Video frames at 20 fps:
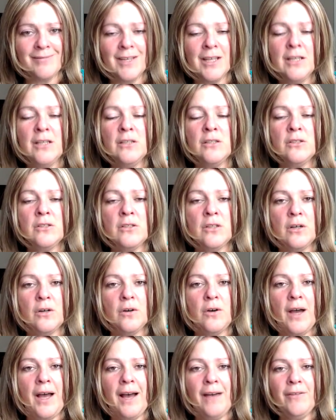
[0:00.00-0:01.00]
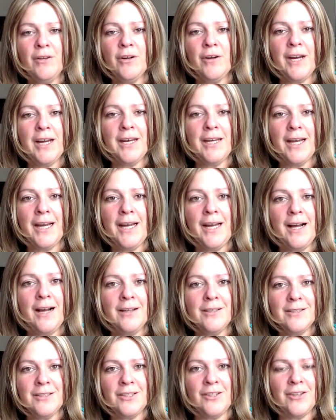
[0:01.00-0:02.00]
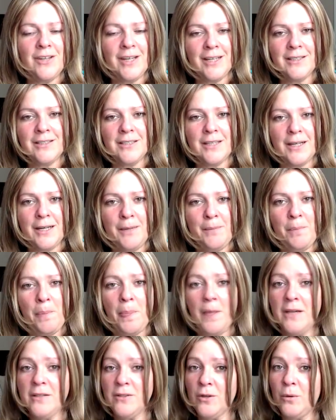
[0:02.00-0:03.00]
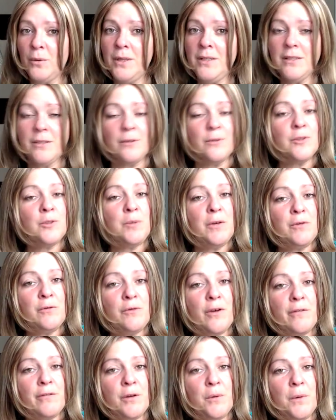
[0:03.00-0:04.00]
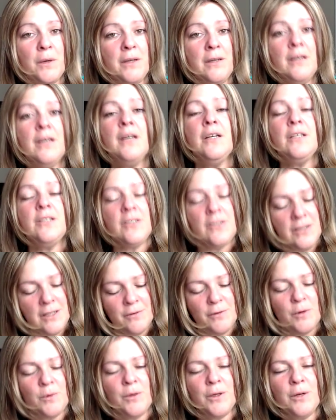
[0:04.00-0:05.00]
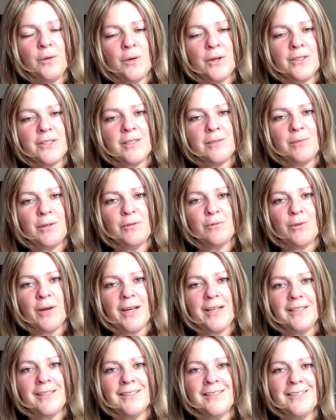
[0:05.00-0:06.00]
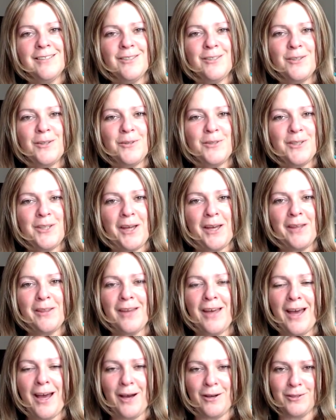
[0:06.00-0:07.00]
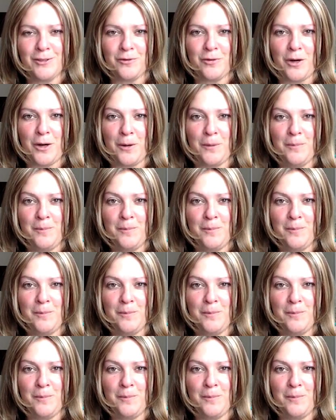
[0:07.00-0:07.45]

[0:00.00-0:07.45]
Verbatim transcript: So have a great night. I'll see you next time. As always, I don't speak for everyone, just everyone who wants to be right. So saith a hausfrau.